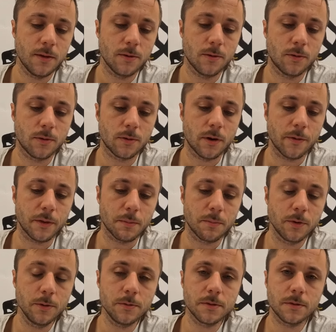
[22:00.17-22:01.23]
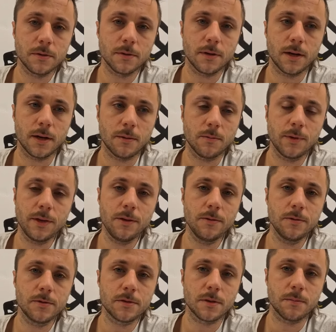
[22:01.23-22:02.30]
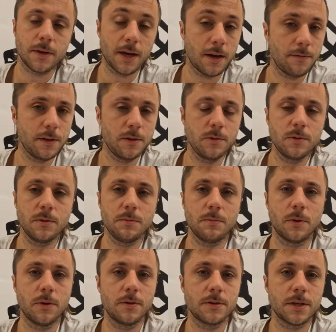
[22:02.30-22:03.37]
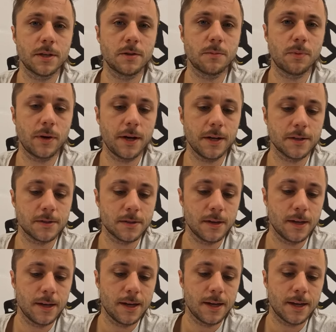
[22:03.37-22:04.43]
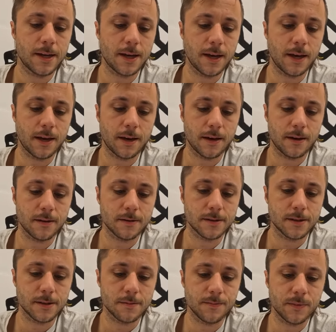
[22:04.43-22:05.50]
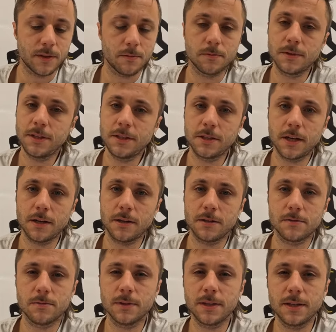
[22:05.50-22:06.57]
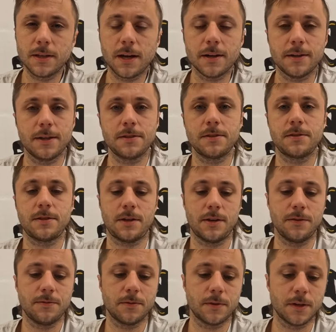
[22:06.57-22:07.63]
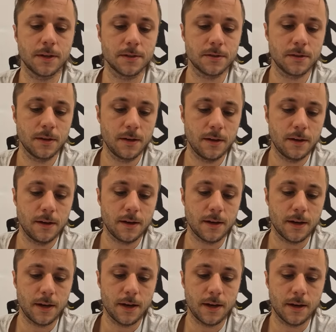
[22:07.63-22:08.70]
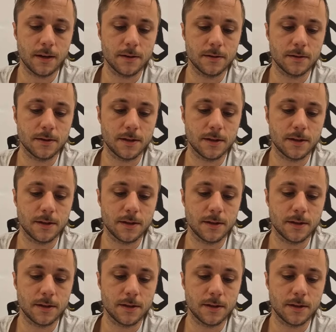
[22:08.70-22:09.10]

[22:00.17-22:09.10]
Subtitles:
or on the Brute. We use some heavy-duty motorcycle brakes, and the regen is really not necessary for us, and